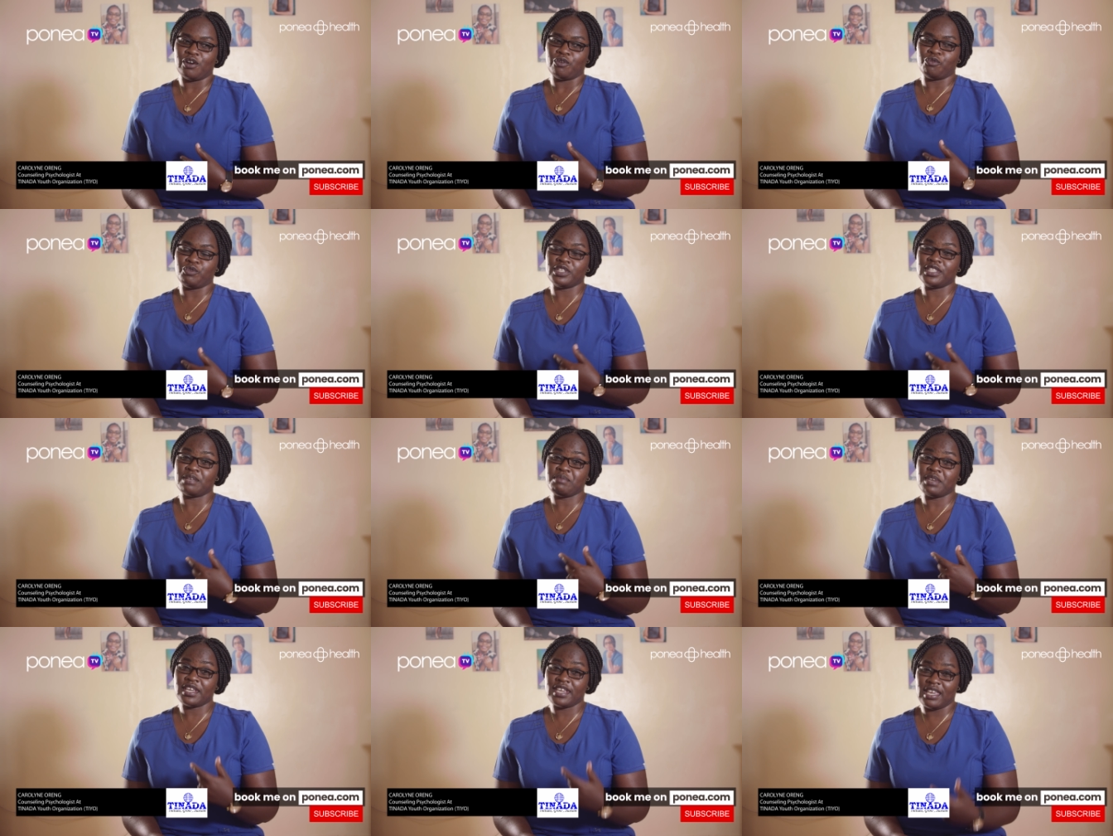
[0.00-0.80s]
with the
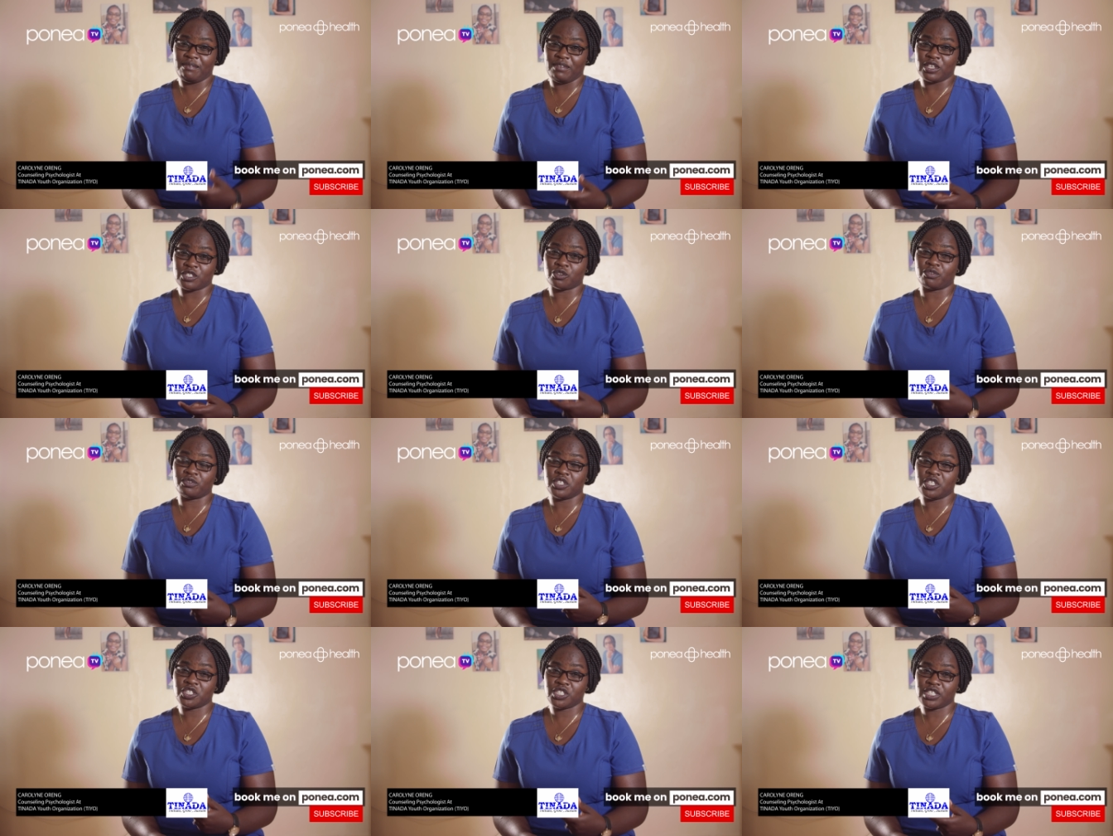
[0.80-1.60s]
behaviors of
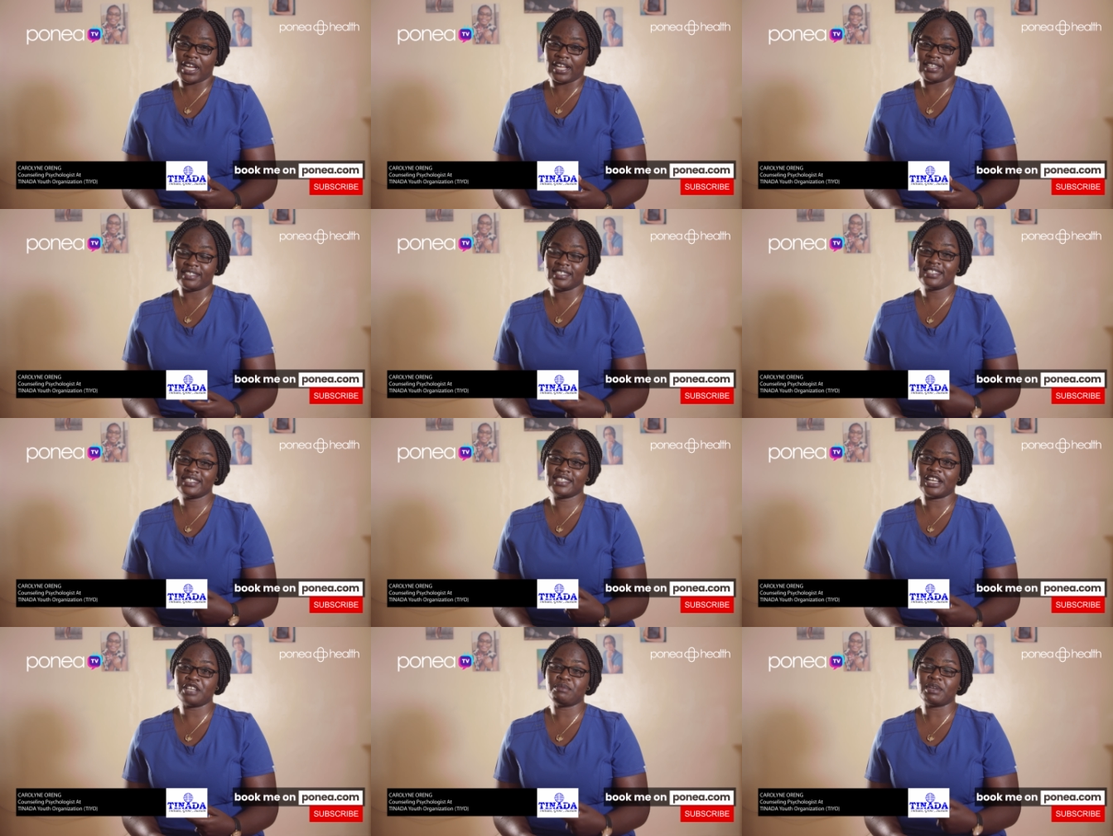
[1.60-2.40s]
this child, this
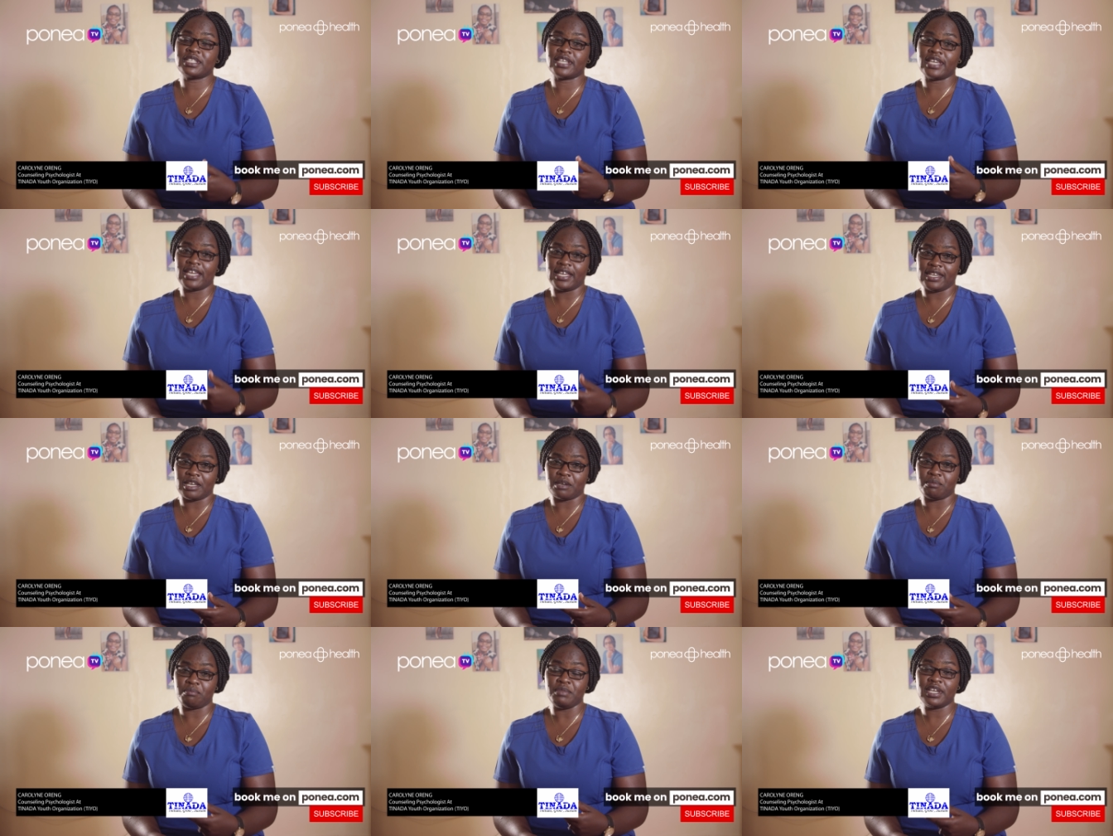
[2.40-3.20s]
child might end
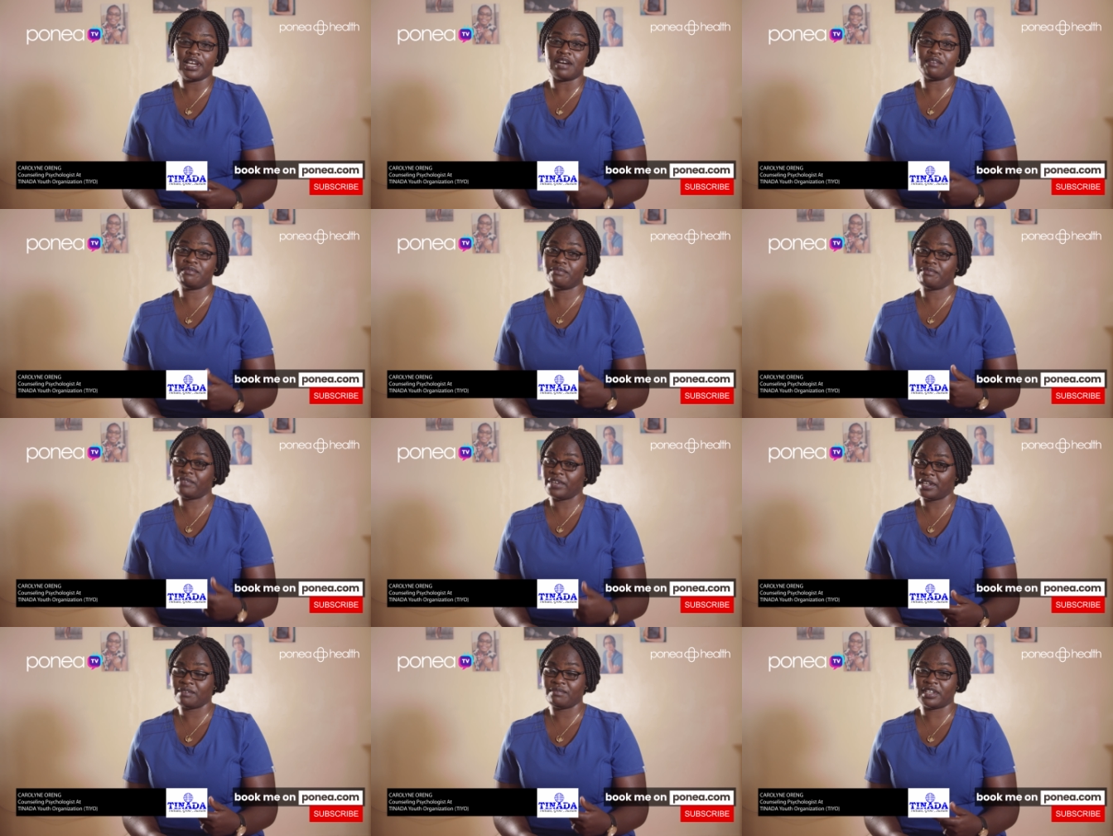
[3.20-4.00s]
up being a
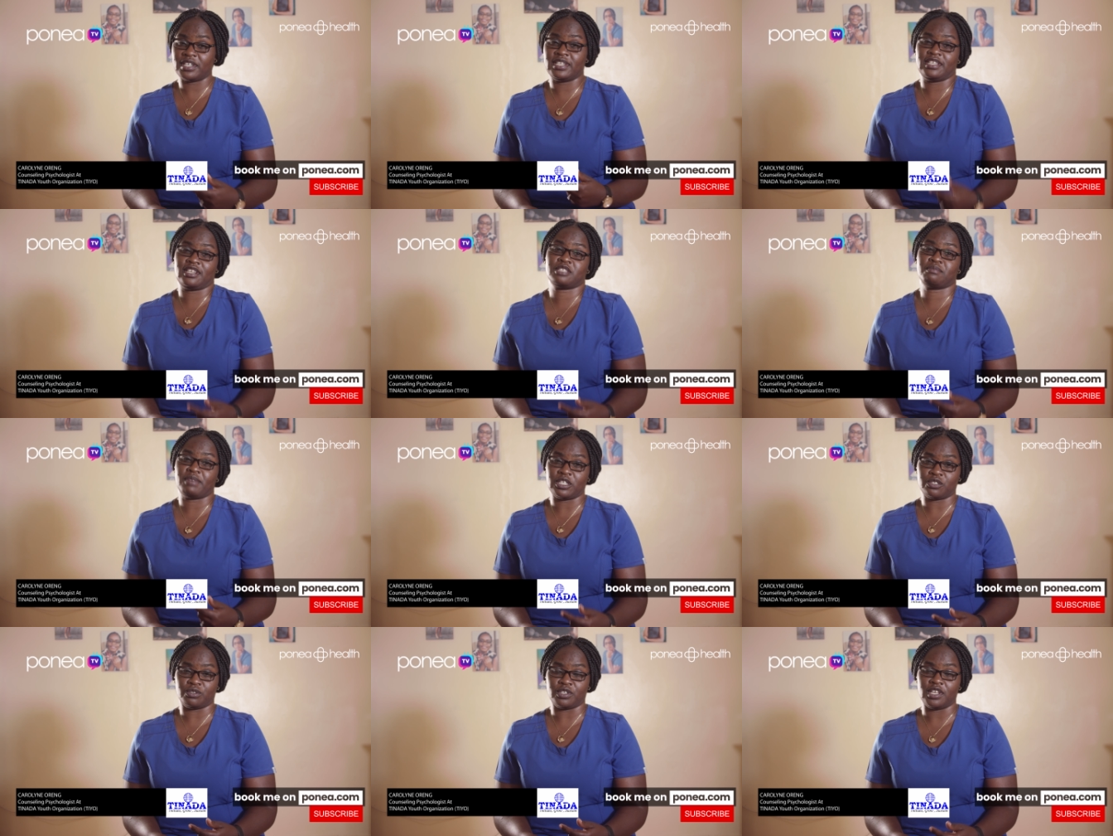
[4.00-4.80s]
very, very dangerous
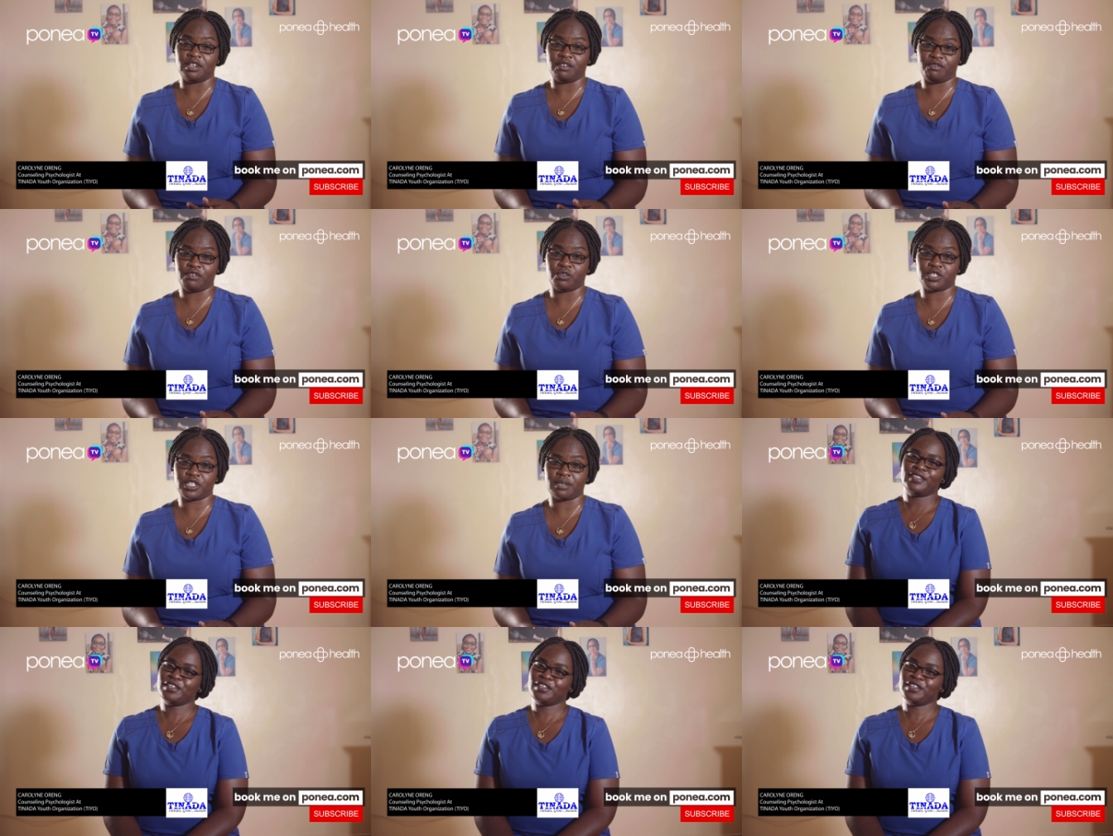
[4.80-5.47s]
person in future.